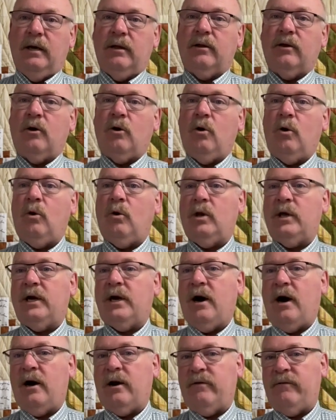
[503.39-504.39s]
the holy
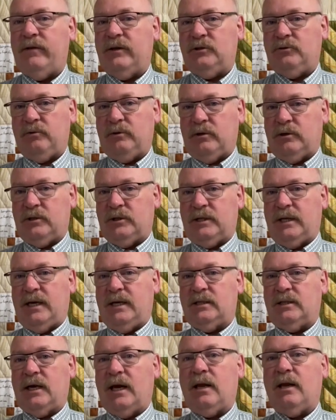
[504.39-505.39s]
God of Israel
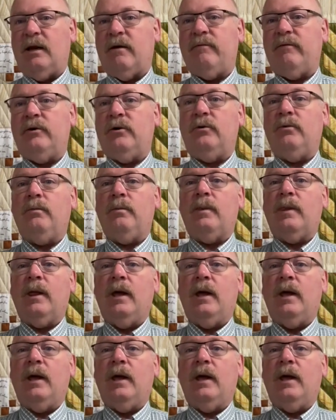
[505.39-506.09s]
says, I love you,